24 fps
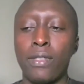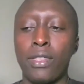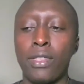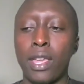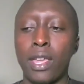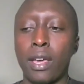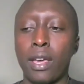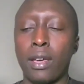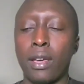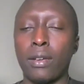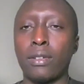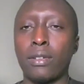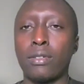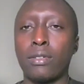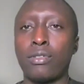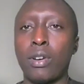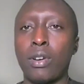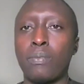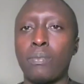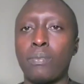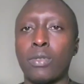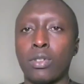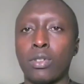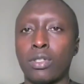the
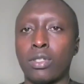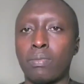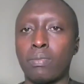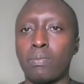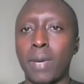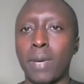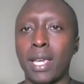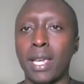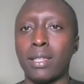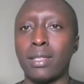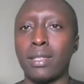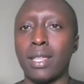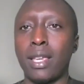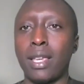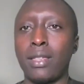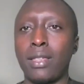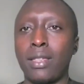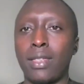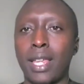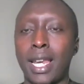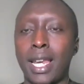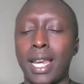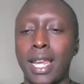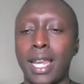crypto space in
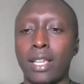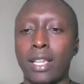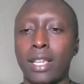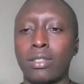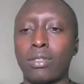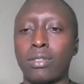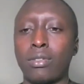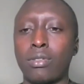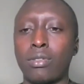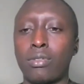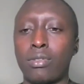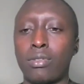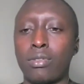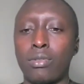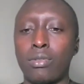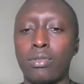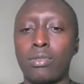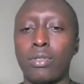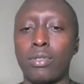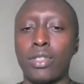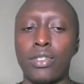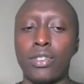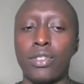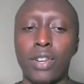the next 2
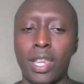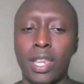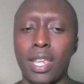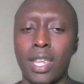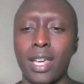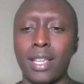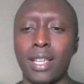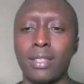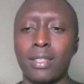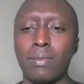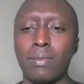to 3 years,